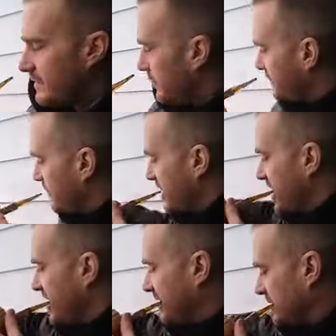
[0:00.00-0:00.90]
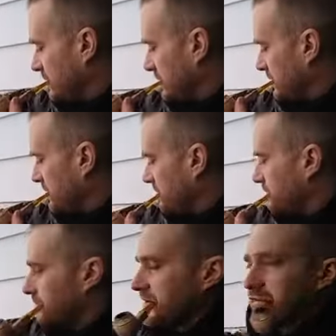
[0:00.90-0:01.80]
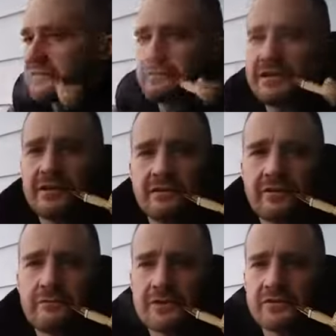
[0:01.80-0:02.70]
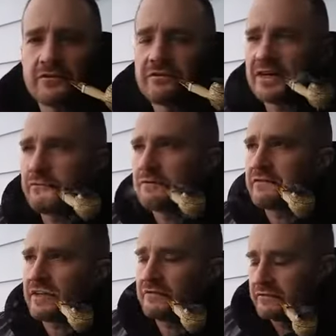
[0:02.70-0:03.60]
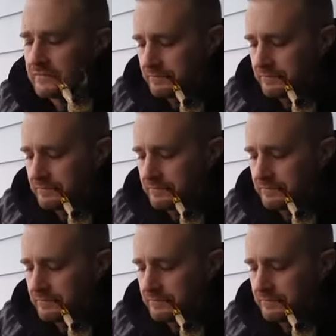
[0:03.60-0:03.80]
very sweet. Now, the smell of the original 515